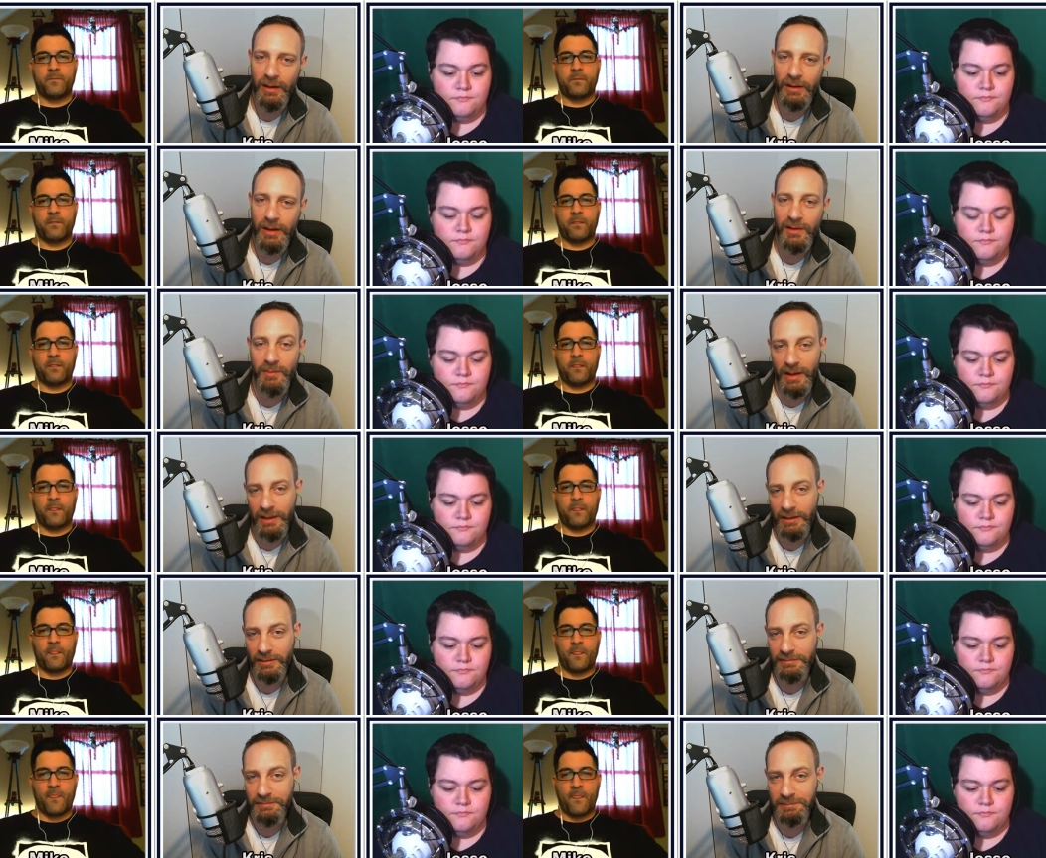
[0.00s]
Speaker 1: it is Mike.
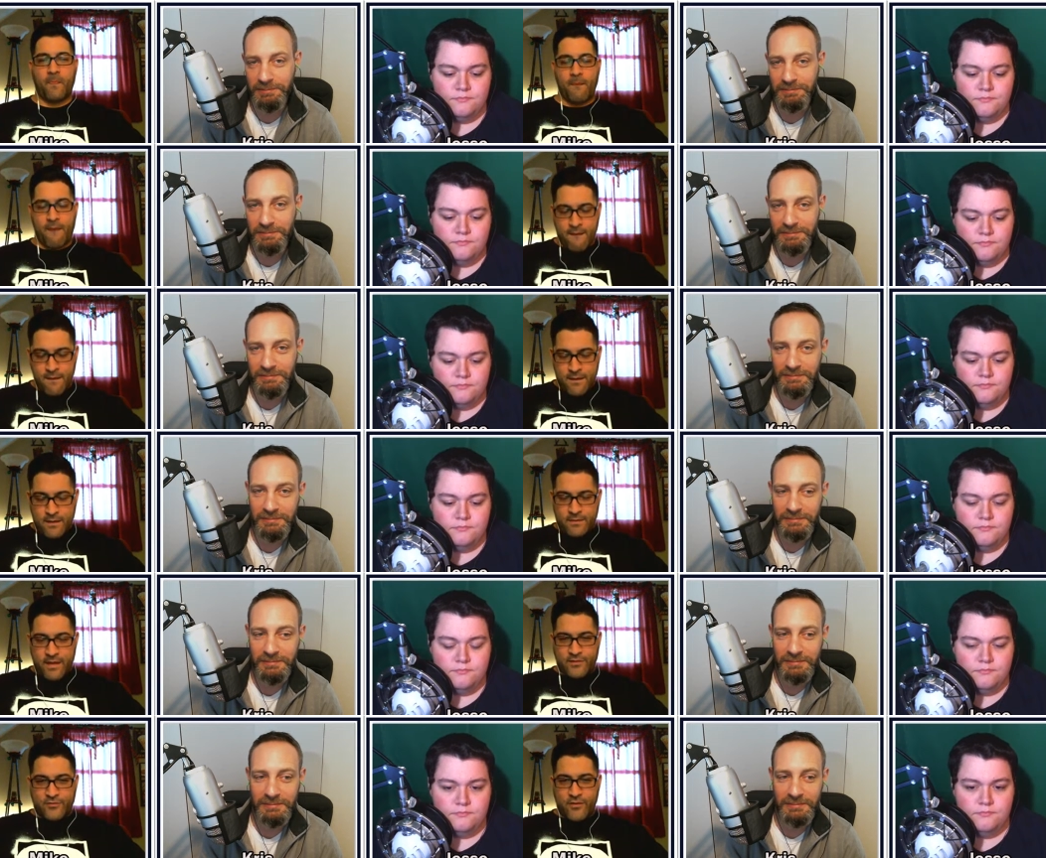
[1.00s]

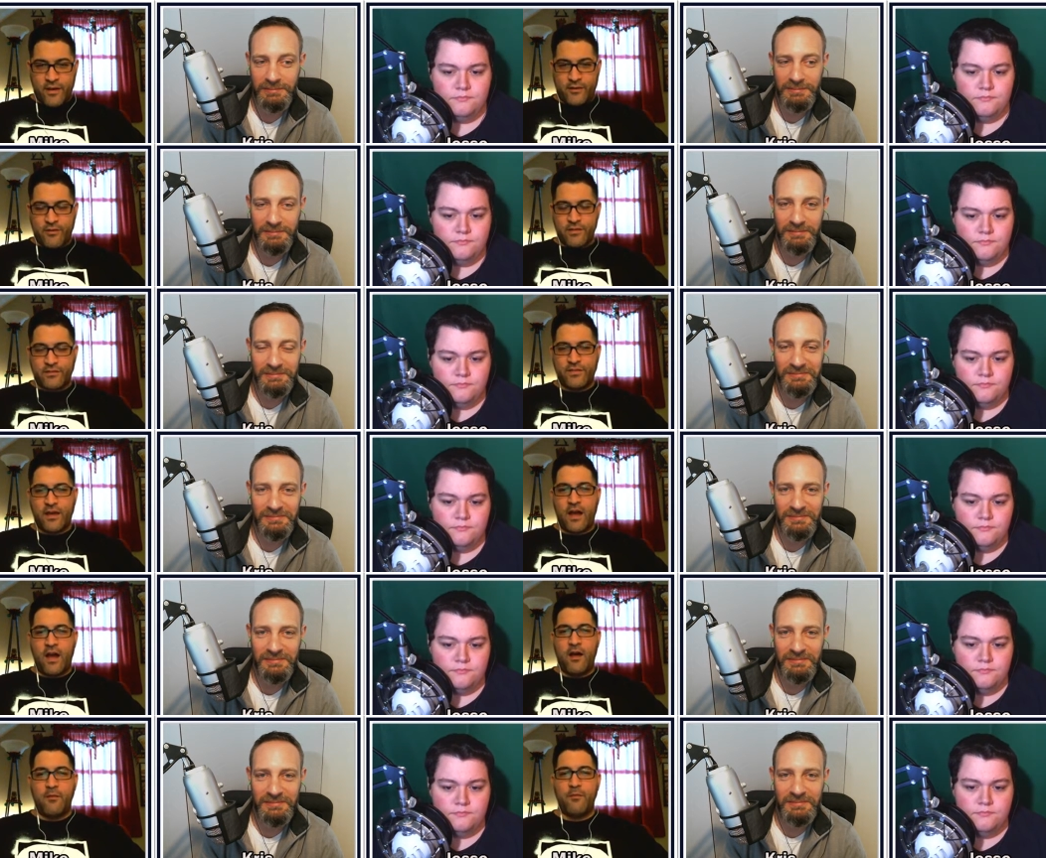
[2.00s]
Speaker 2: That's right, Kris.
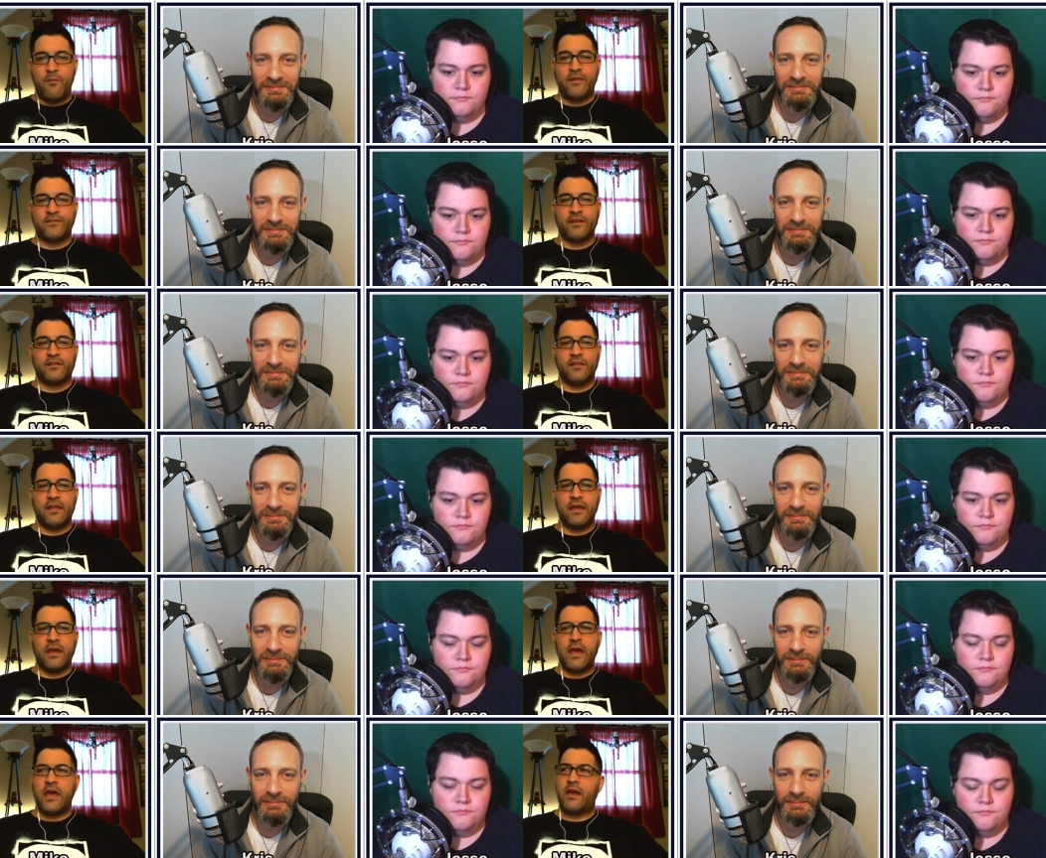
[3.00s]
Um,
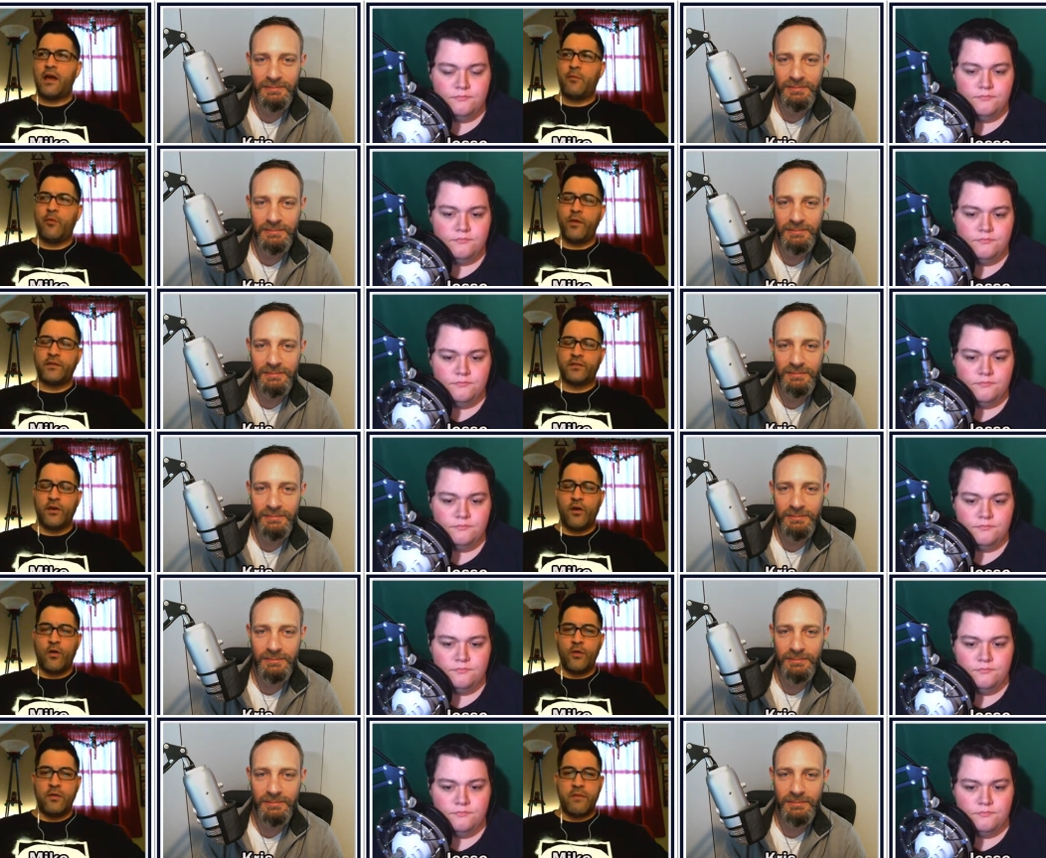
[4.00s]
basically, a couple weeks
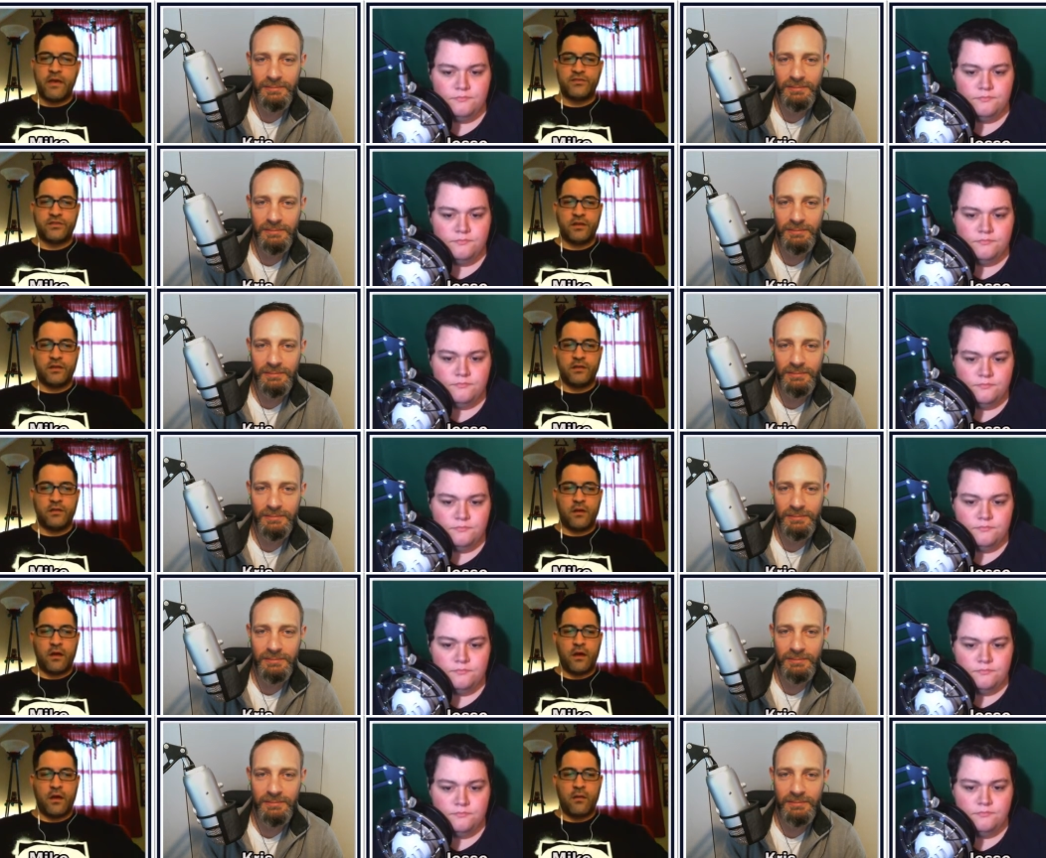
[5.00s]
ago, we mentioned
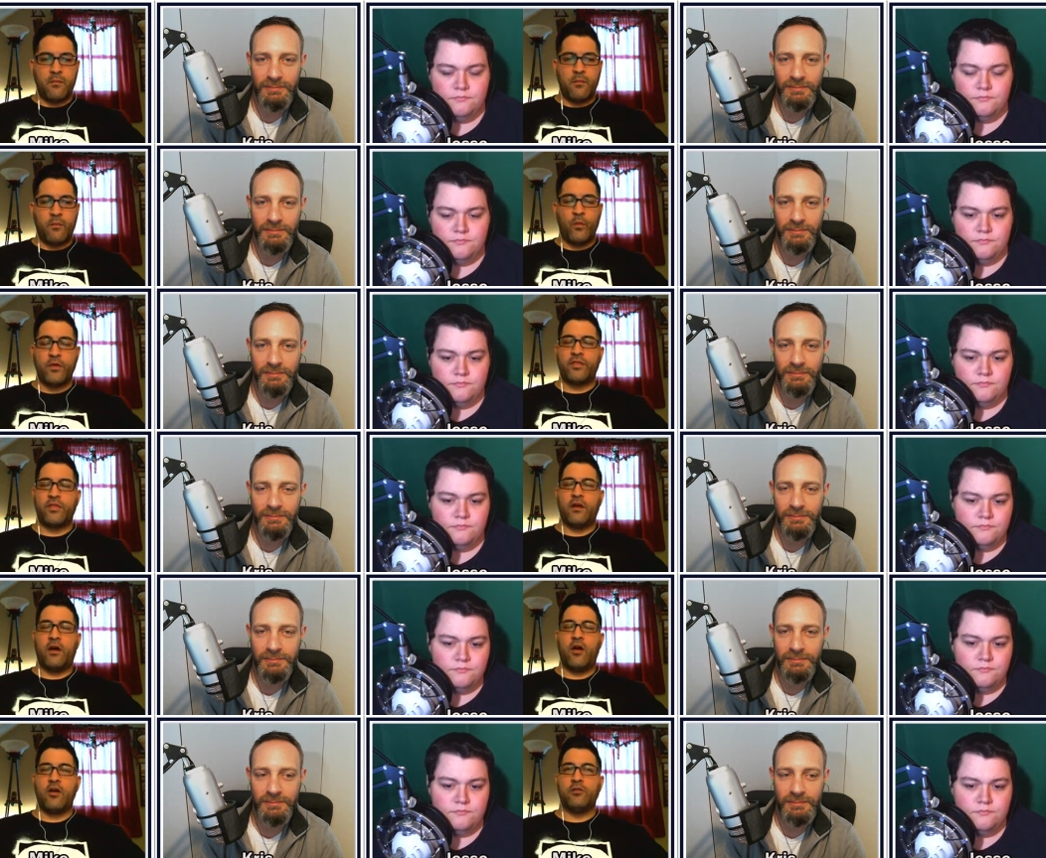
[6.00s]
um, with
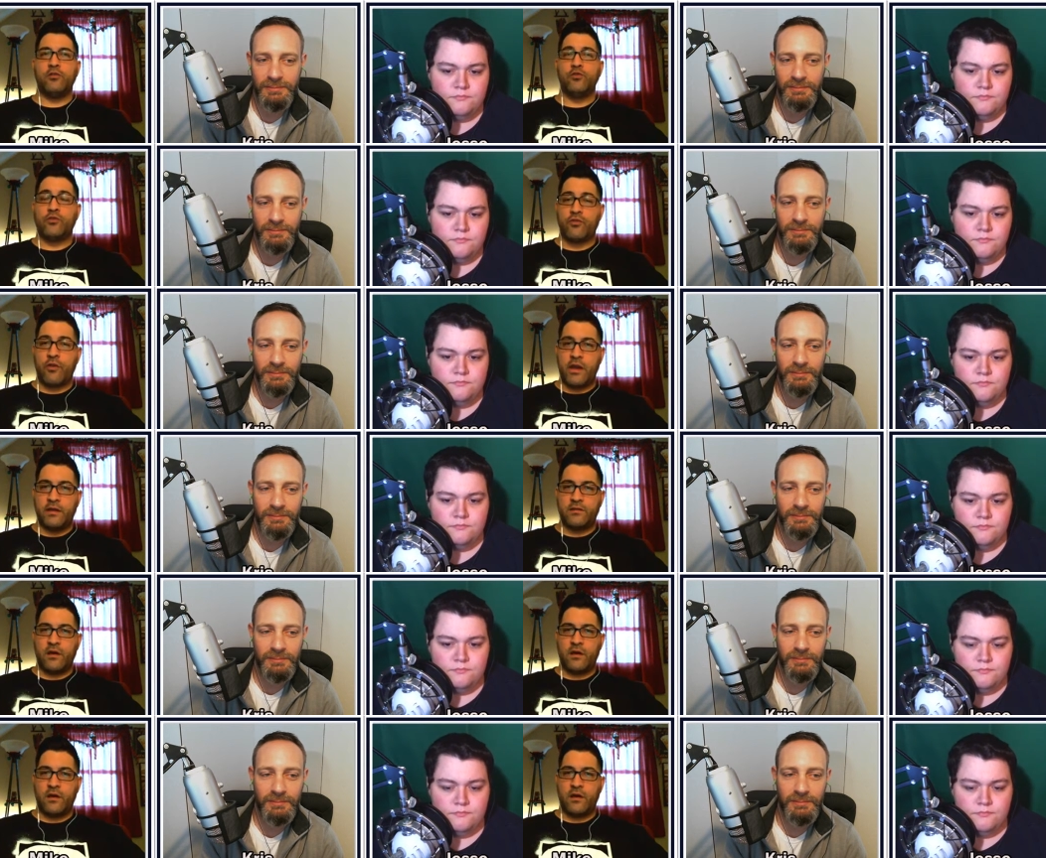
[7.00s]
our Loot Crate